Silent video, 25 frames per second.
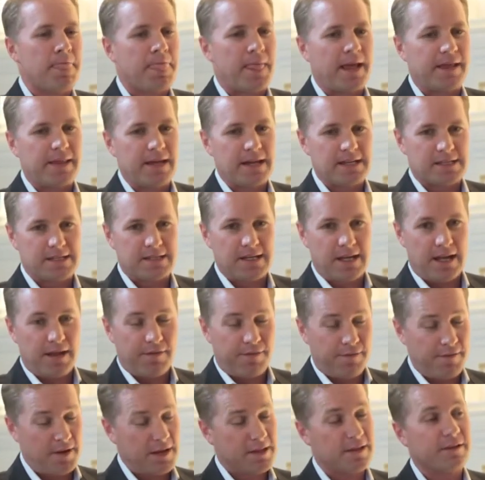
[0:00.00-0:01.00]
and that's
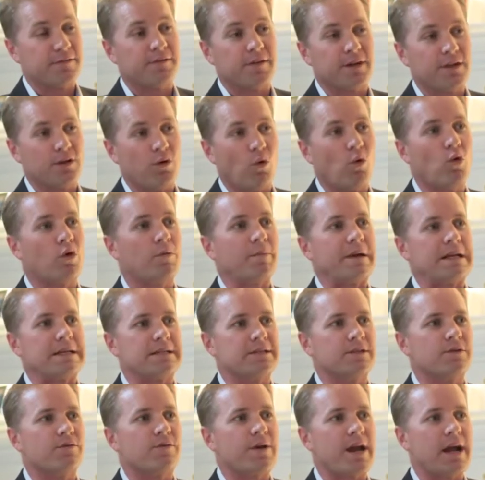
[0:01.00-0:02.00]
effectively
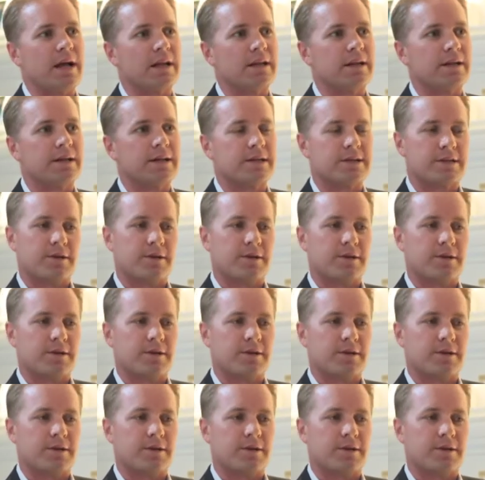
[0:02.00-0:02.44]
augmented reality.